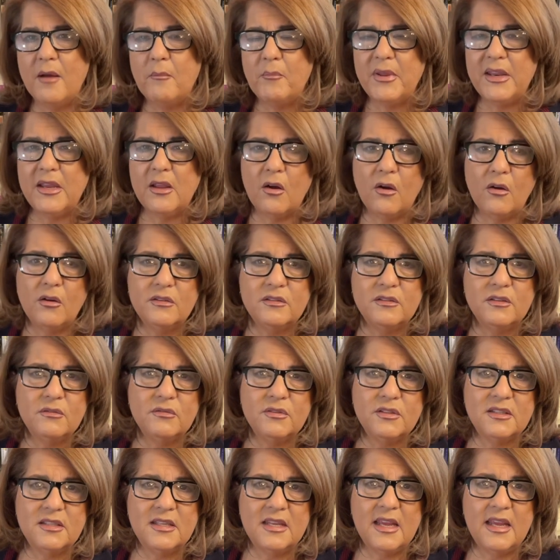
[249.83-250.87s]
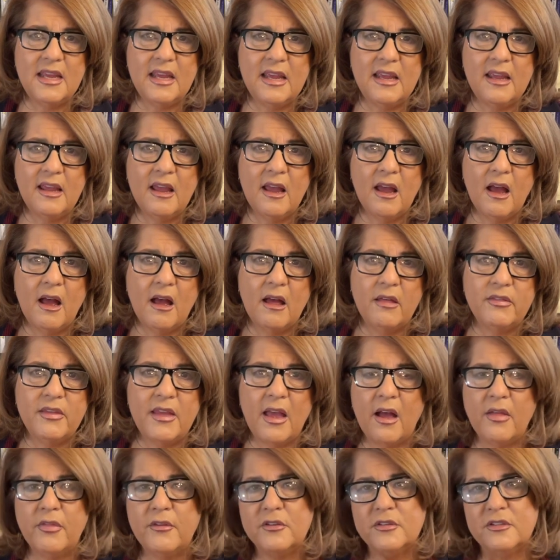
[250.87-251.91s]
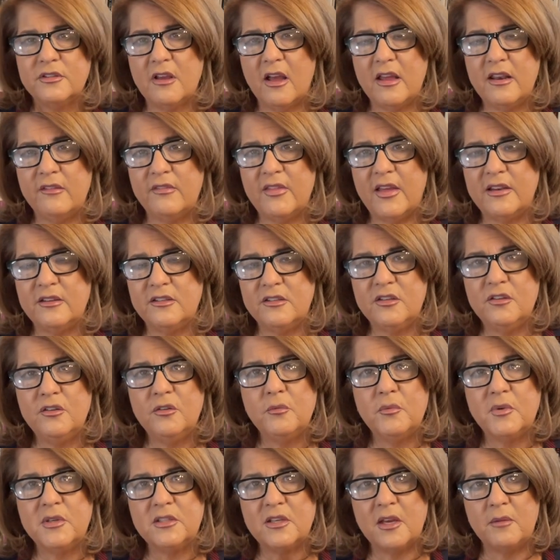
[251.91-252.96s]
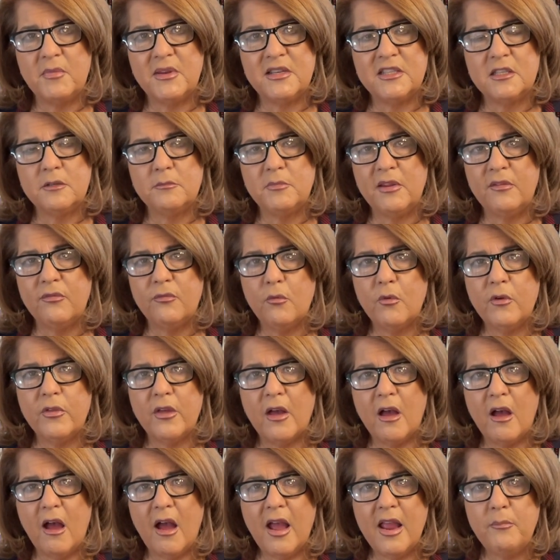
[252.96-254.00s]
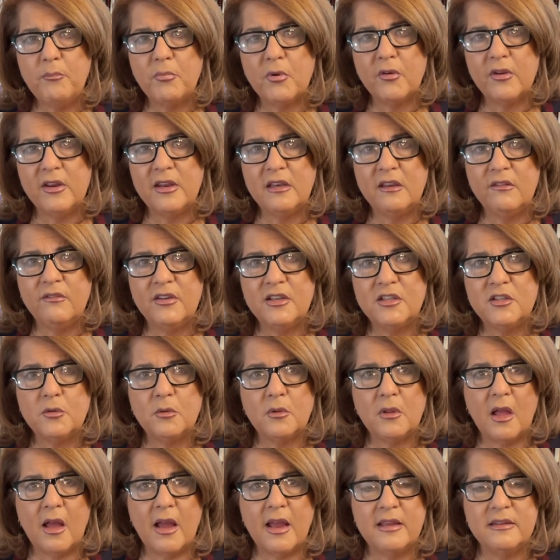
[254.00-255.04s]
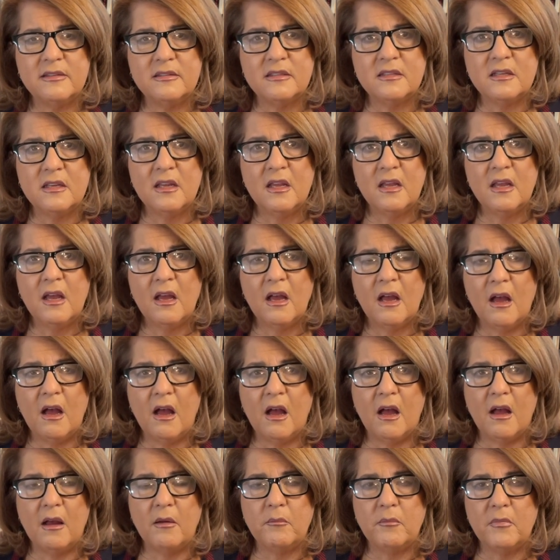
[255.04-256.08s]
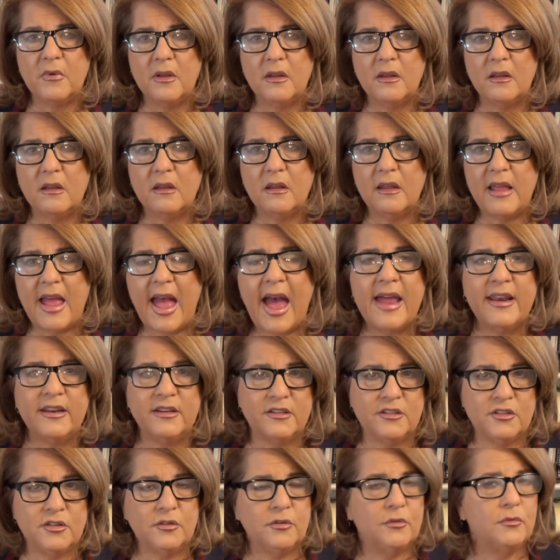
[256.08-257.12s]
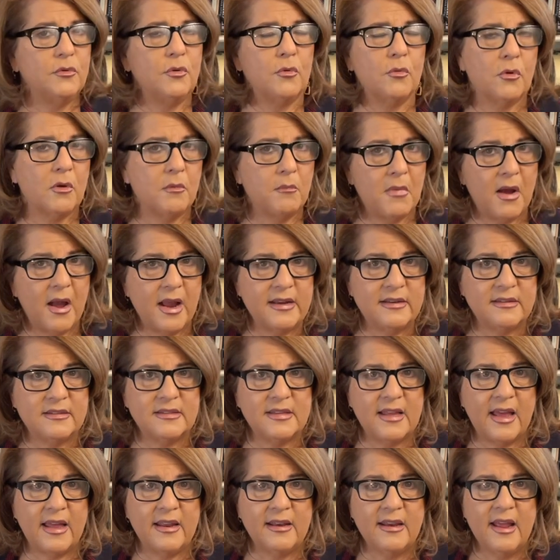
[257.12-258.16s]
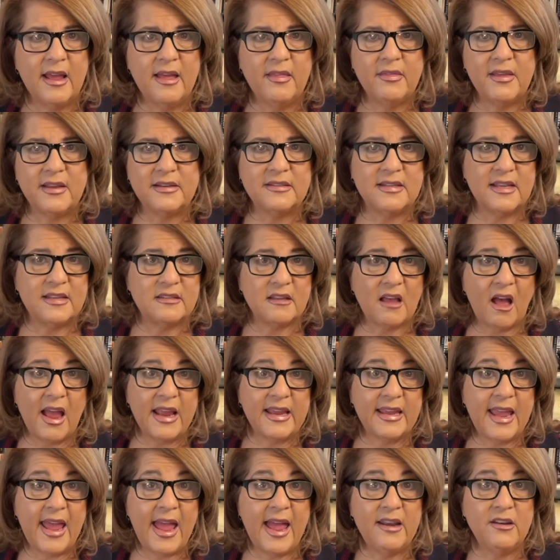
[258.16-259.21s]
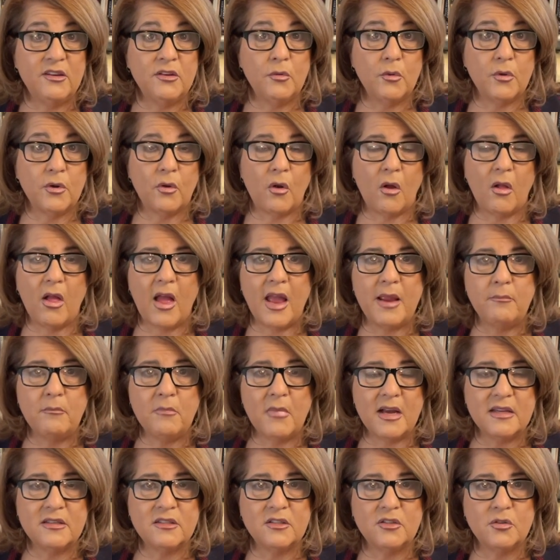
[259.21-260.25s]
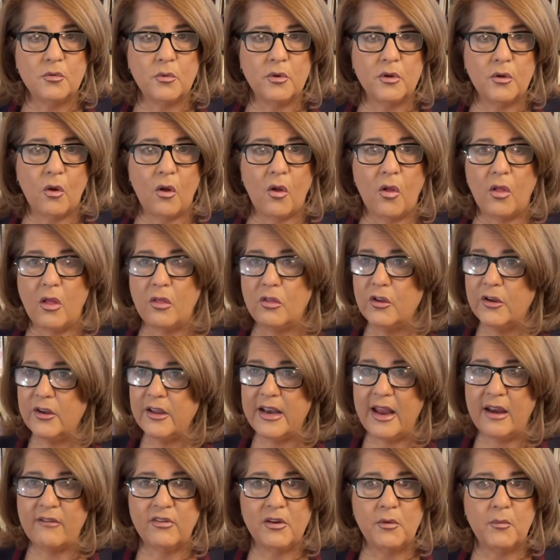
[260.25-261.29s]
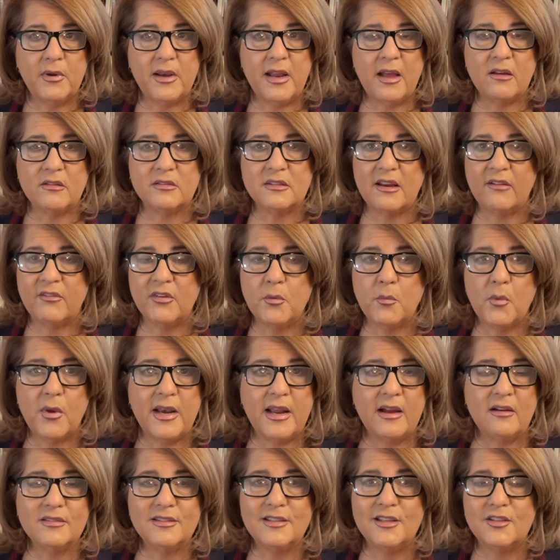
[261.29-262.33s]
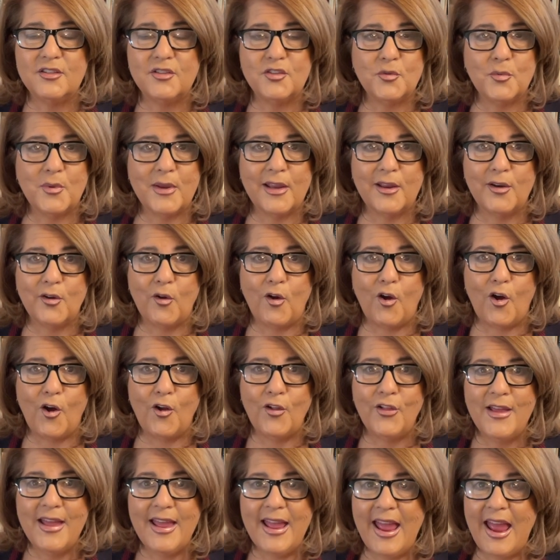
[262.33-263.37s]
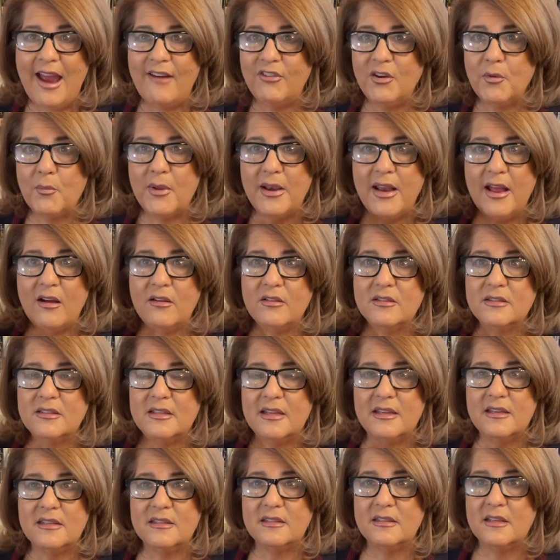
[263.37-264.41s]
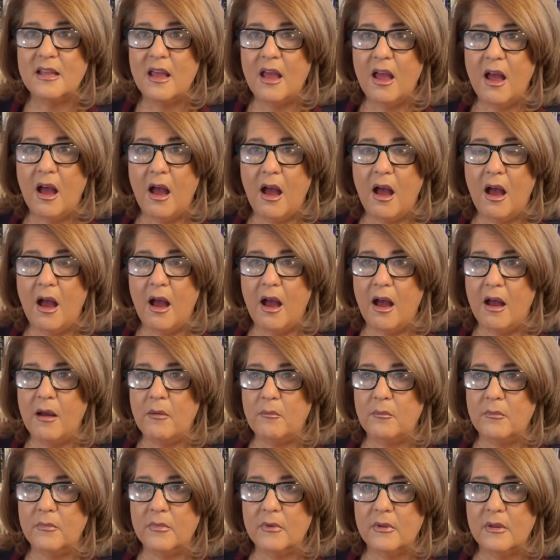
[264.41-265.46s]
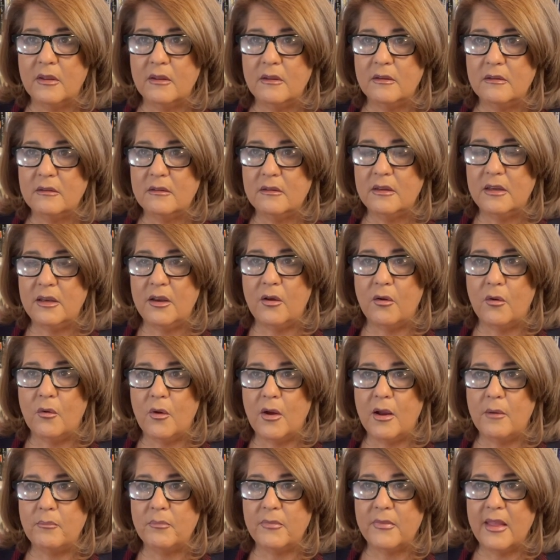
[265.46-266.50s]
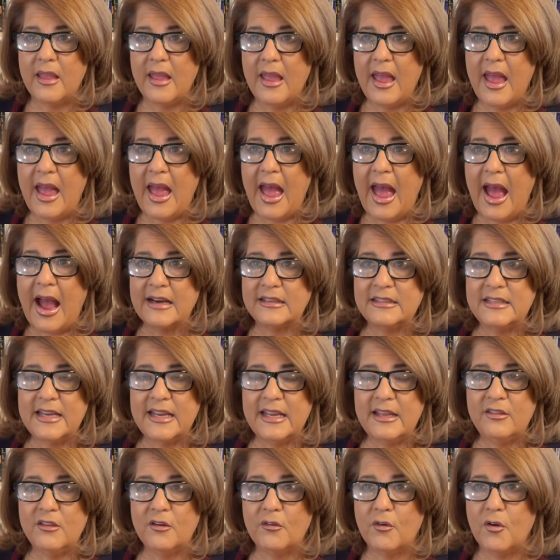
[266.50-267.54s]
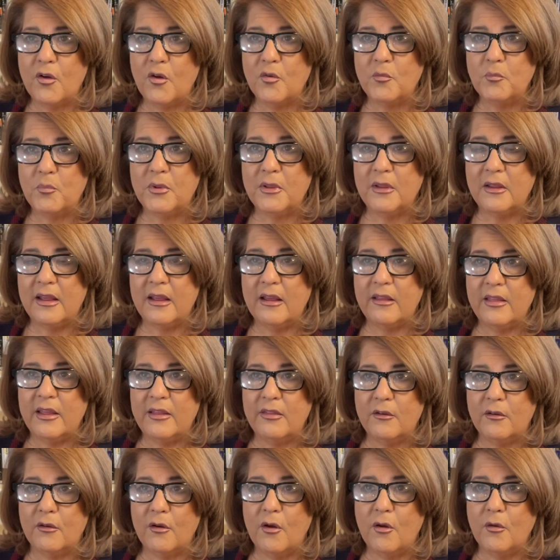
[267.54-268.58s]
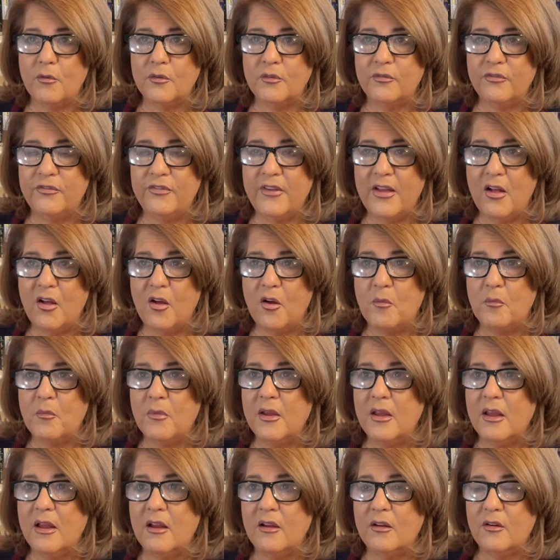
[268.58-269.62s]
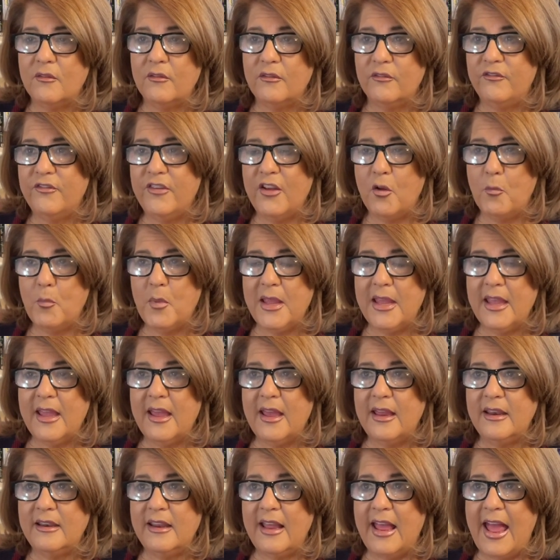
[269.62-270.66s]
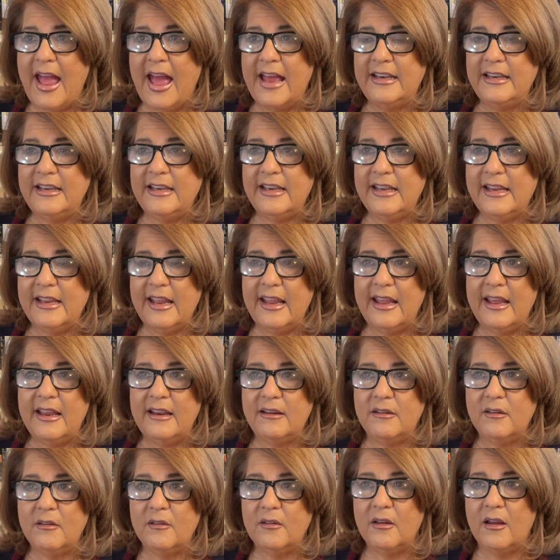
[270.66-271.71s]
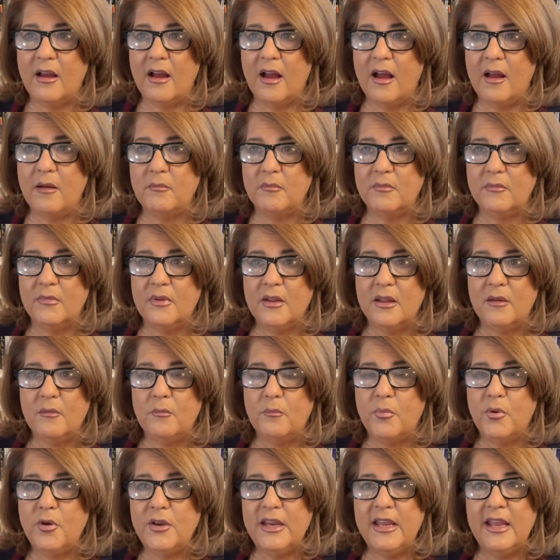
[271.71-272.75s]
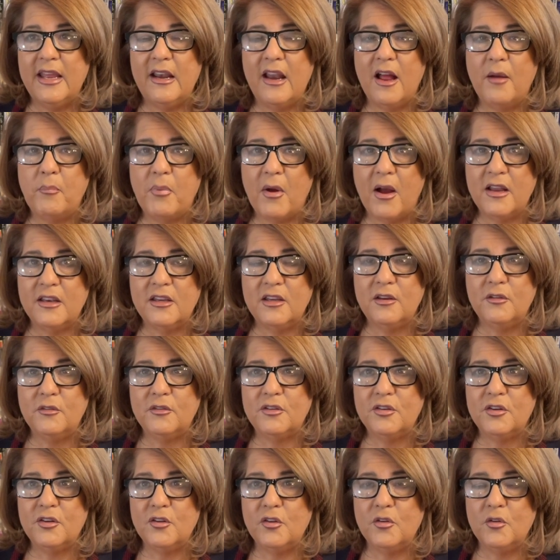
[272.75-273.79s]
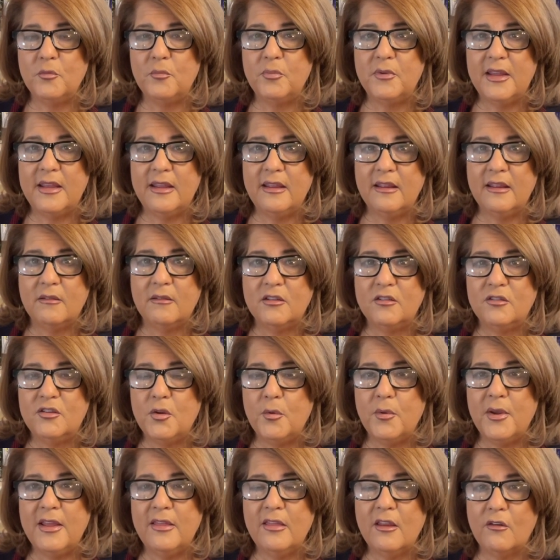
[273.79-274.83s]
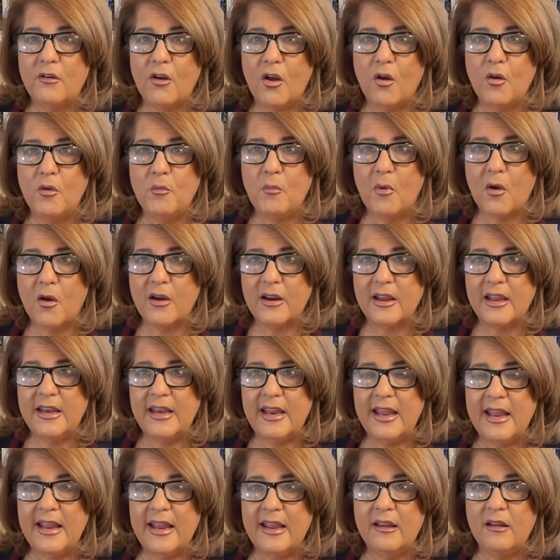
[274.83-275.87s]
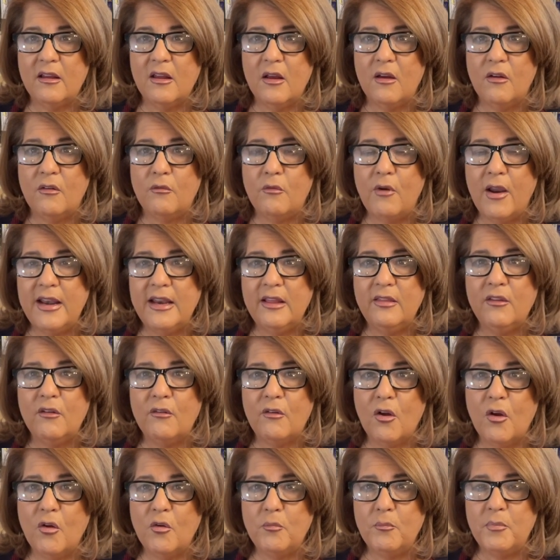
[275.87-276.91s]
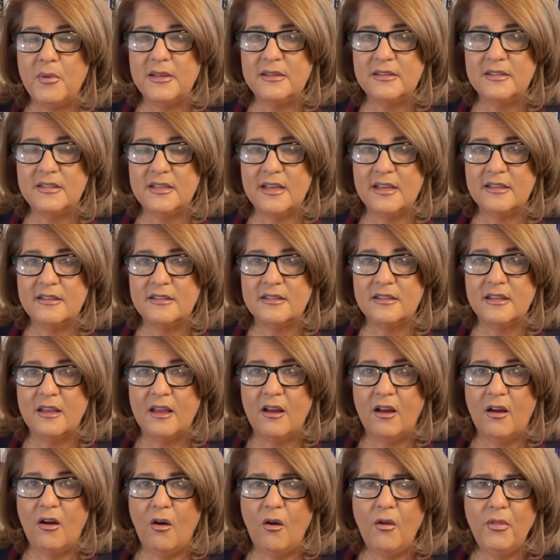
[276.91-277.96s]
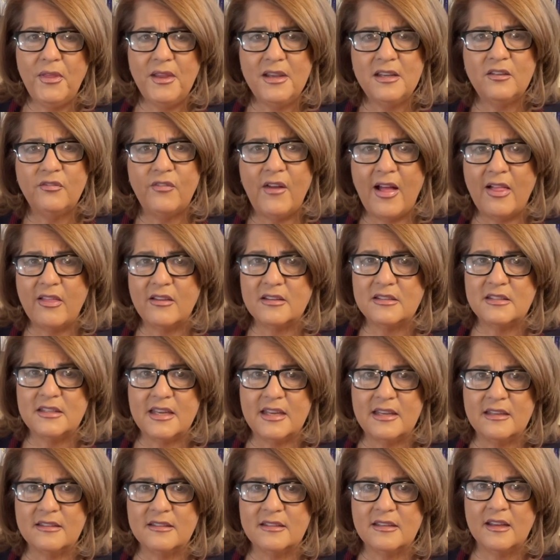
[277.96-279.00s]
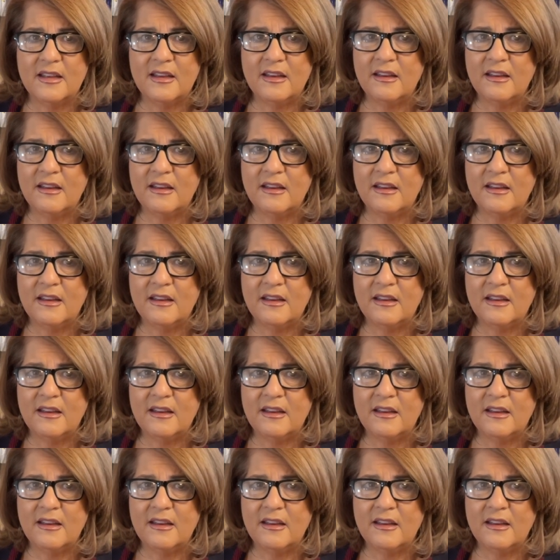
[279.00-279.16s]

But I also see the other side of that too, which I mentioned before, the hyper individualized um, attitude or mindset that says, I can do it all. I must do it all. Look at everyone else. Everyone else is doing it all. Everyone else is, um, you know, um, acting in their own in their own film, filming it, editing it, um, putting it up on YouTube, doing their own marketing, running their own business. All these fallacies.